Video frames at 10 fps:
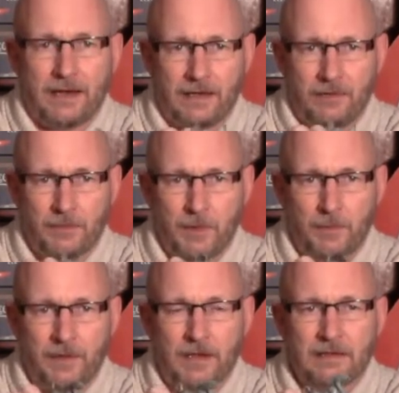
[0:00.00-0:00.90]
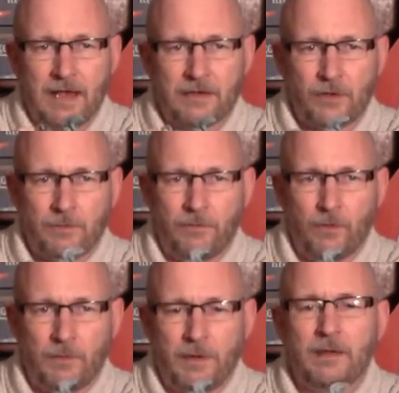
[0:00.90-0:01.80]
I can't remember the exact term
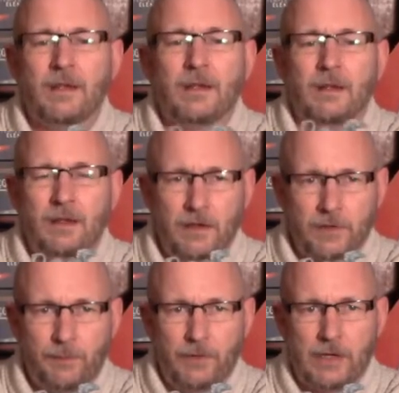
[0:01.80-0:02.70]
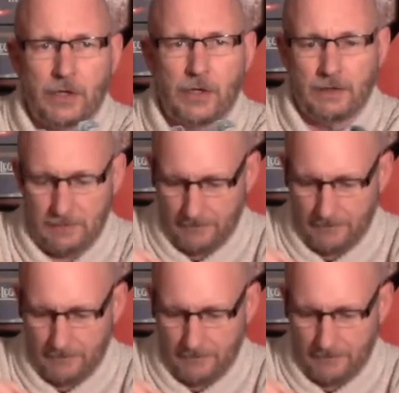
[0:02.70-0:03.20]
for him, but he looks pretty good.